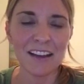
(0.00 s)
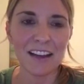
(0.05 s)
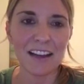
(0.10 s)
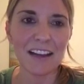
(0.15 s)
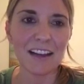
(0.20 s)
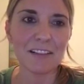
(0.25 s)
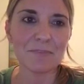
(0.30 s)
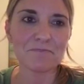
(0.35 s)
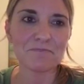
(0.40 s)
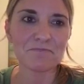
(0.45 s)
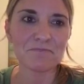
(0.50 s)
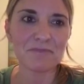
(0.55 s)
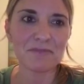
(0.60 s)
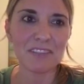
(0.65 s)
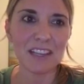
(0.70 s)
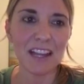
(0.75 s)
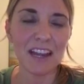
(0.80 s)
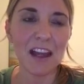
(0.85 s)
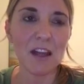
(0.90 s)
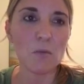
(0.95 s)
And
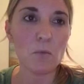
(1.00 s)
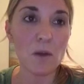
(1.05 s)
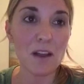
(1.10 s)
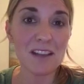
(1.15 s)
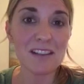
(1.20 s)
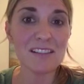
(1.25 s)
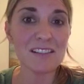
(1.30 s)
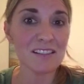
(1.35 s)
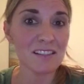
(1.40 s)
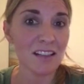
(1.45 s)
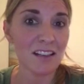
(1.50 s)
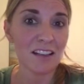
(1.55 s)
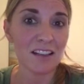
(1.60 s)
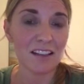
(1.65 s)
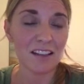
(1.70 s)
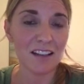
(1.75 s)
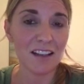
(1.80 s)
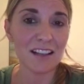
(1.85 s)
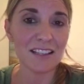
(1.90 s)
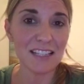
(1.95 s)

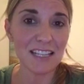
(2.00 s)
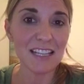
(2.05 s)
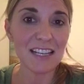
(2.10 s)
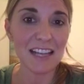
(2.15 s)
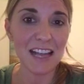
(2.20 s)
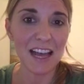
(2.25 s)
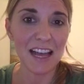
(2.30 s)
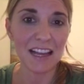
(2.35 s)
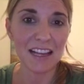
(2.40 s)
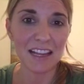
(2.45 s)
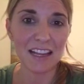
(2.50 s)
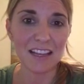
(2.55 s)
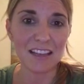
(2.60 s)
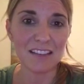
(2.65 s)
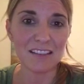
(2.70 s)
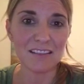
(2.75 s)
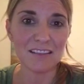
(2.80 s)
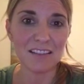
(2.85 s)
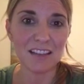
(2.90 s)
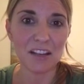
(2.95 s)
I did add
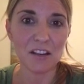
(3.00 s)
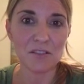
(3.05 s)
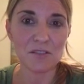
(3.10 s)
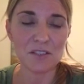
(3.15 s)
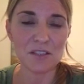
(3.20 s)
in,